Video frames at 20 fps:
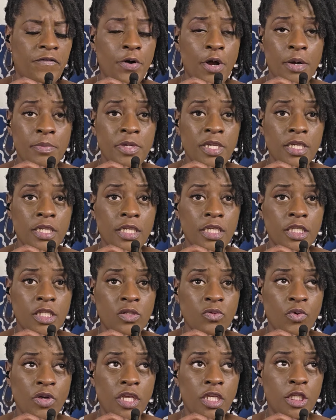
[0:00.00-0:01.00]
formula
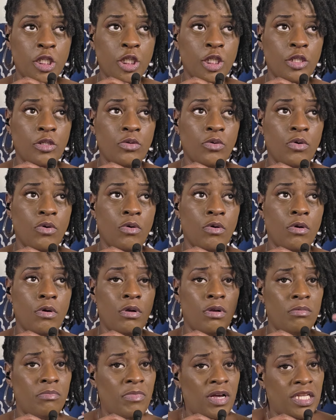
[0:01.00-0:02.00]
switched
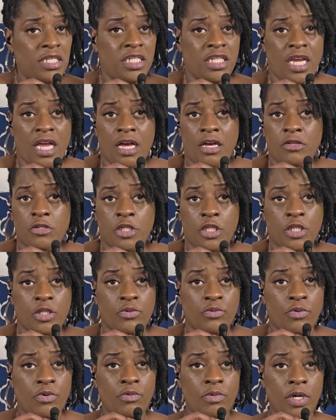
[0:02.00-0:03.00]
or my child
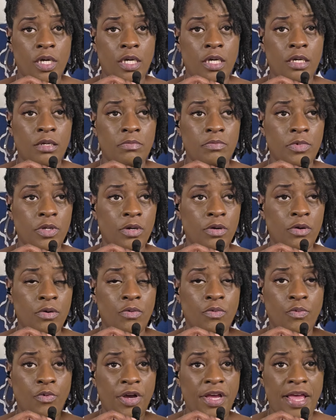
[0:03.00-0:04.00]
just grew up
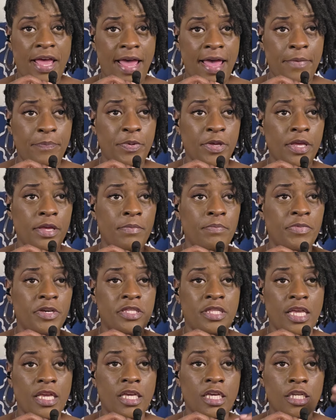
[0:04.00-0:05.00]
or what happened,
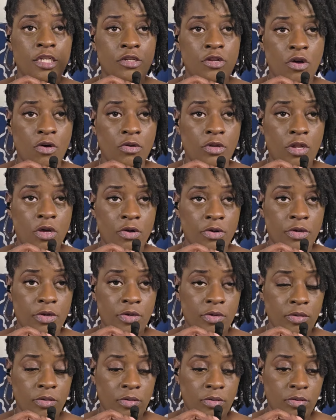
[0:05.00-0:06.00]
but they could no
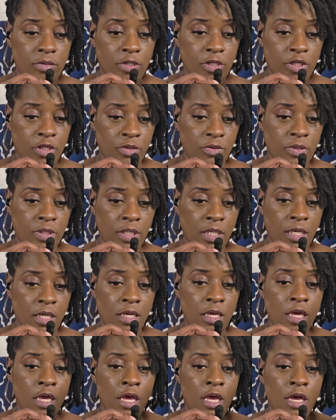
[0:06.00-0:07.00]
longer use
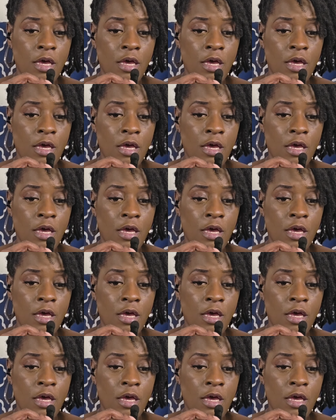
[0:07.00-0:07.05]
it.